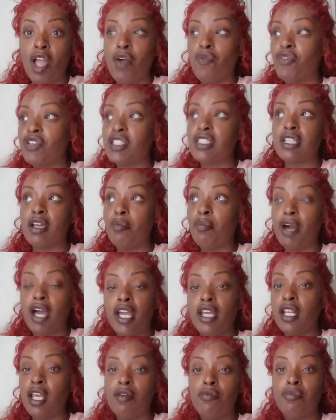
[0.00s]
for
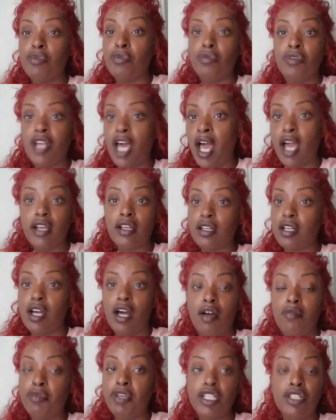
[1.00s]
somebody that will not
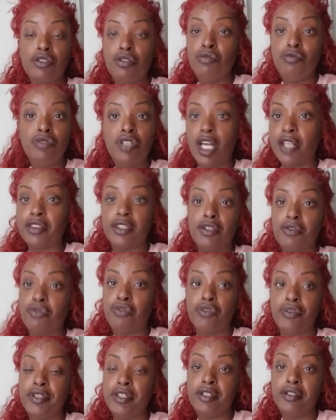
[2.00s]
come and do nothing
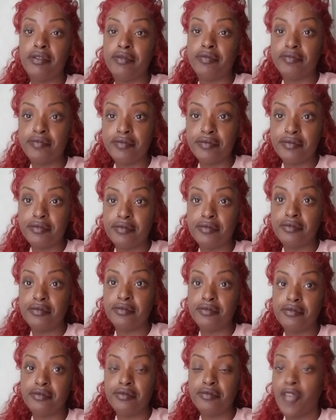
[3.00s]
for you.
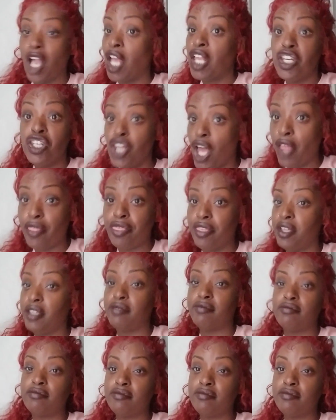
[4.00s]
Nothing.